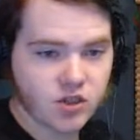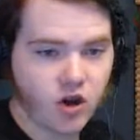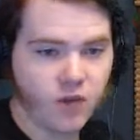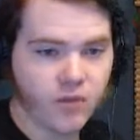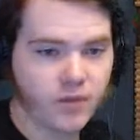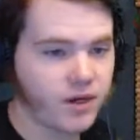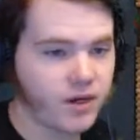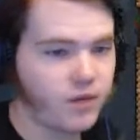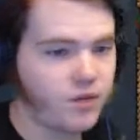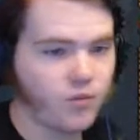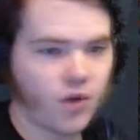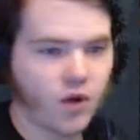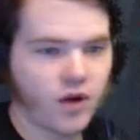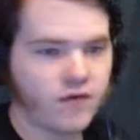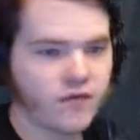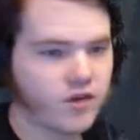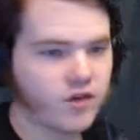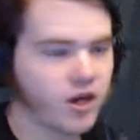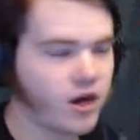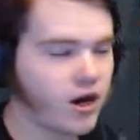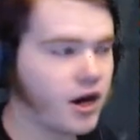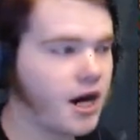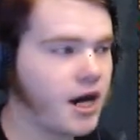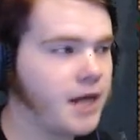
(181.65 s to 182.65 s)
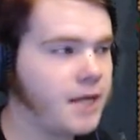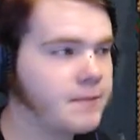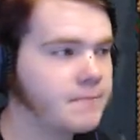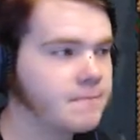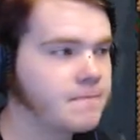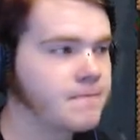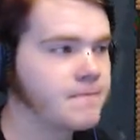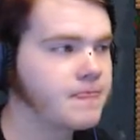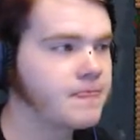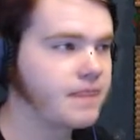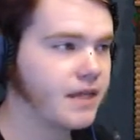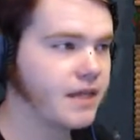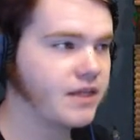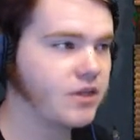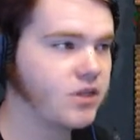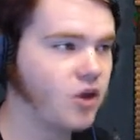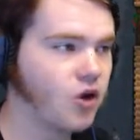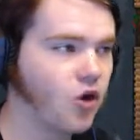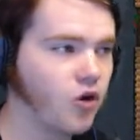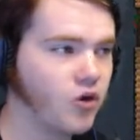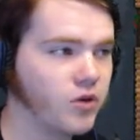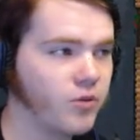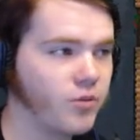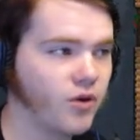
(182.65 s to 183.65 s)
button, wherever you're on, and you
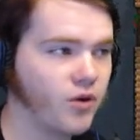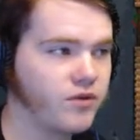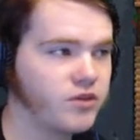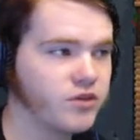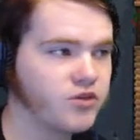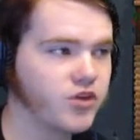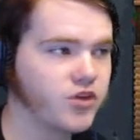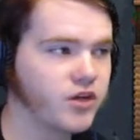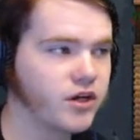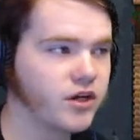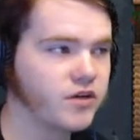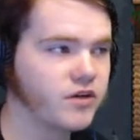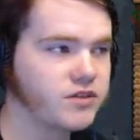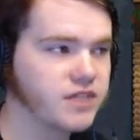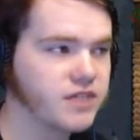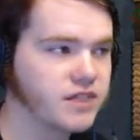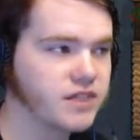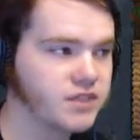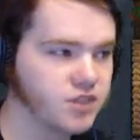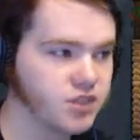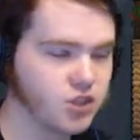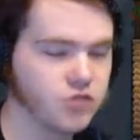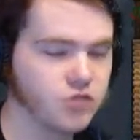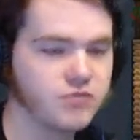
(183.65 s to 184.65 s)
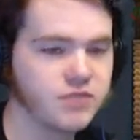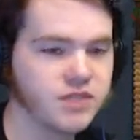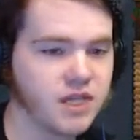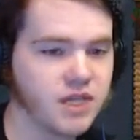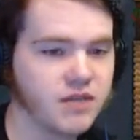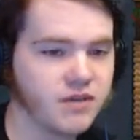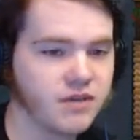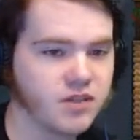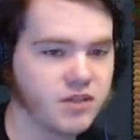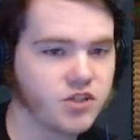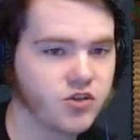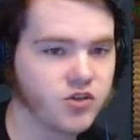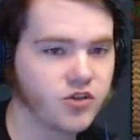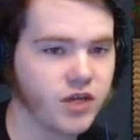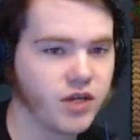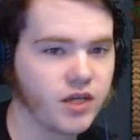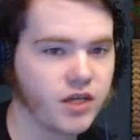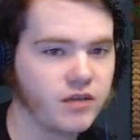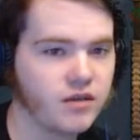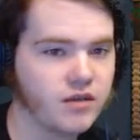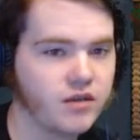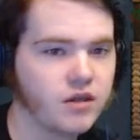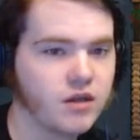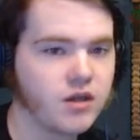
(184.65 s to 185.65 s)
hold in one of the triggers. It zooms in the
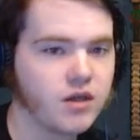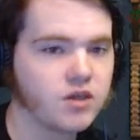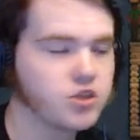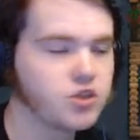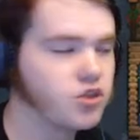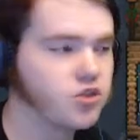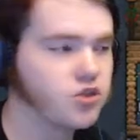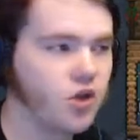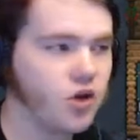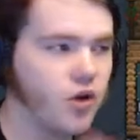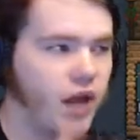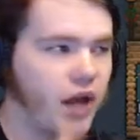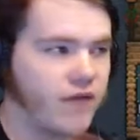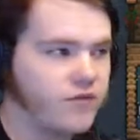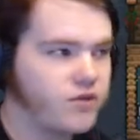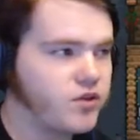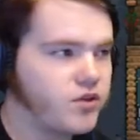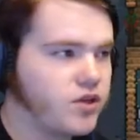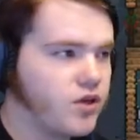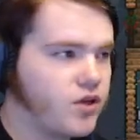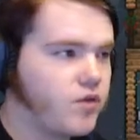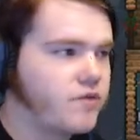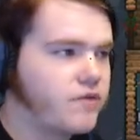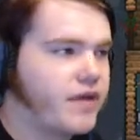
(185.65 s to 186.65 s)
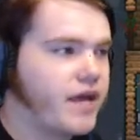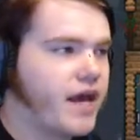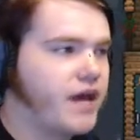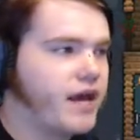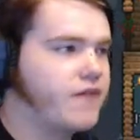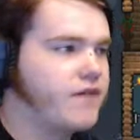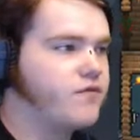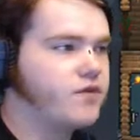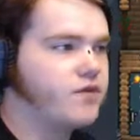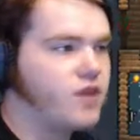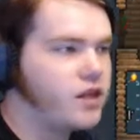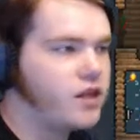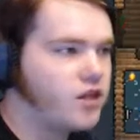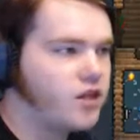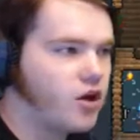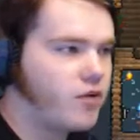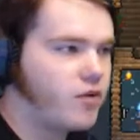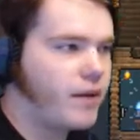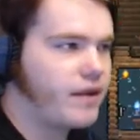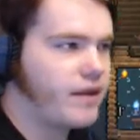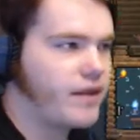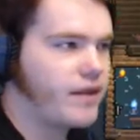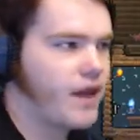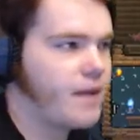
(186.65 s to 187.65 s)
screen, so you don't have to deal with that, if you didn't know
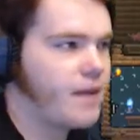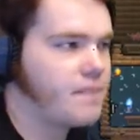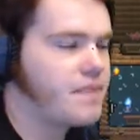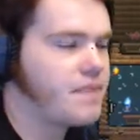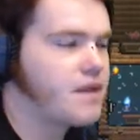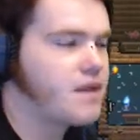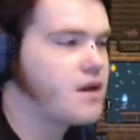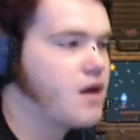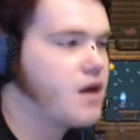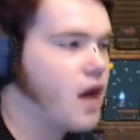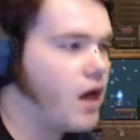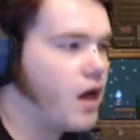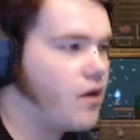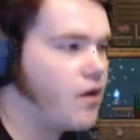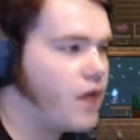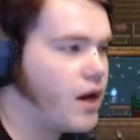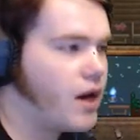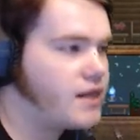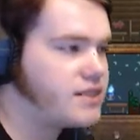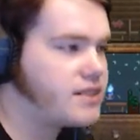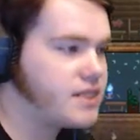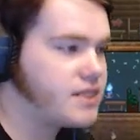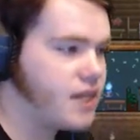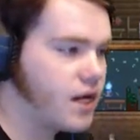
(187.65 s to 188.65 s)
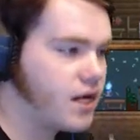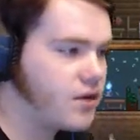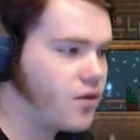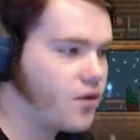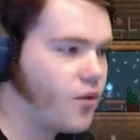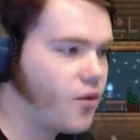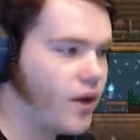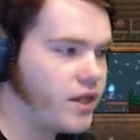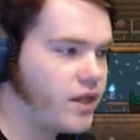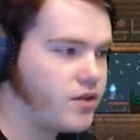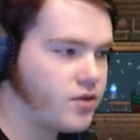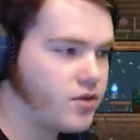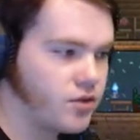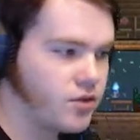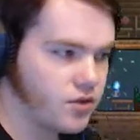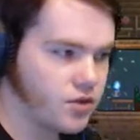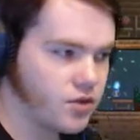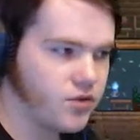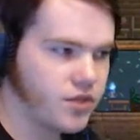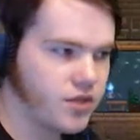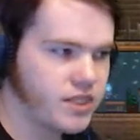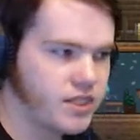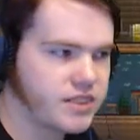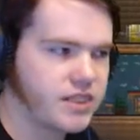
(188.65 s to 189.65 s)
about that. Otherwise, the other way you can
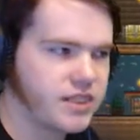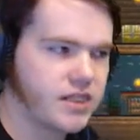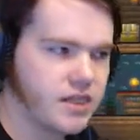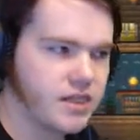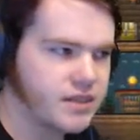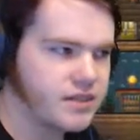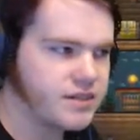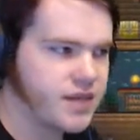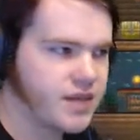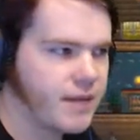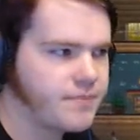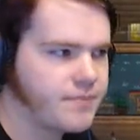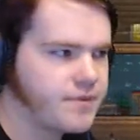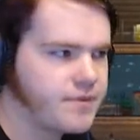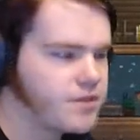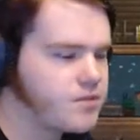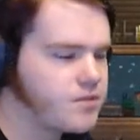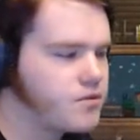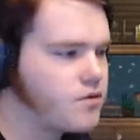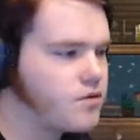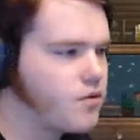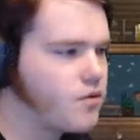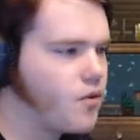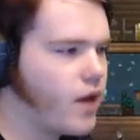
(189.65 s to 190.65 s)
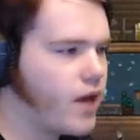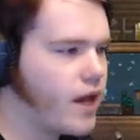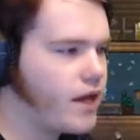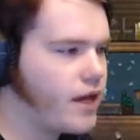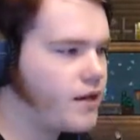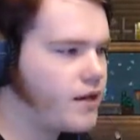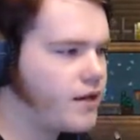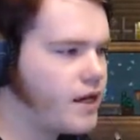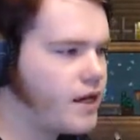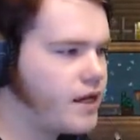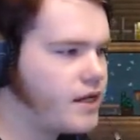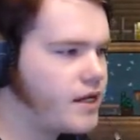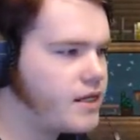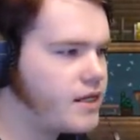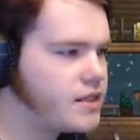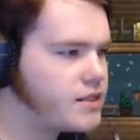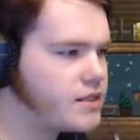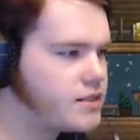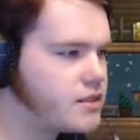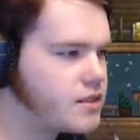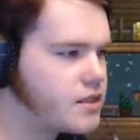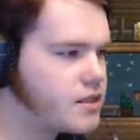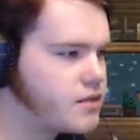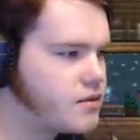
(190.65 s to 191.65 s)
do this in a depth way
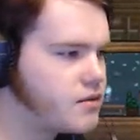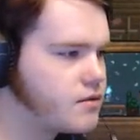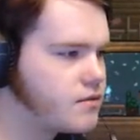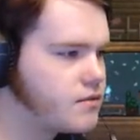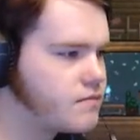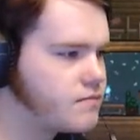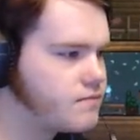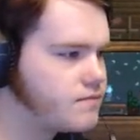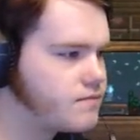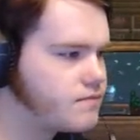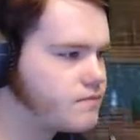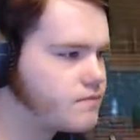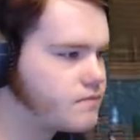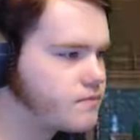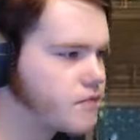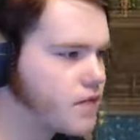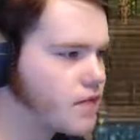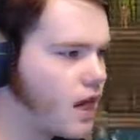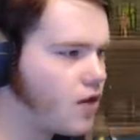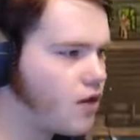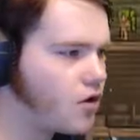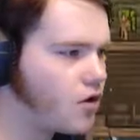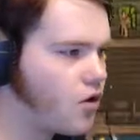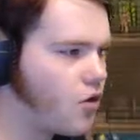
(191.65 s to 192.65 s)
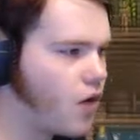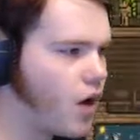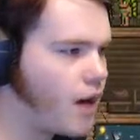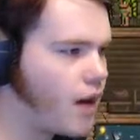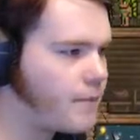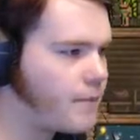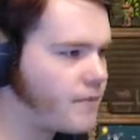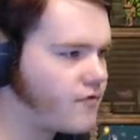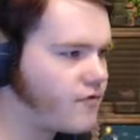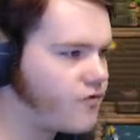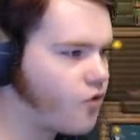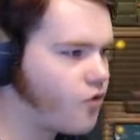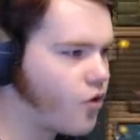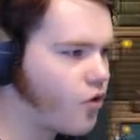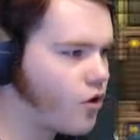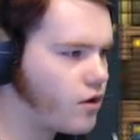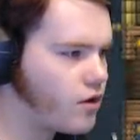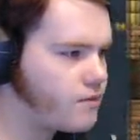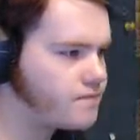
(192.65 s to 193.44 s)
is, I'll go up a floor,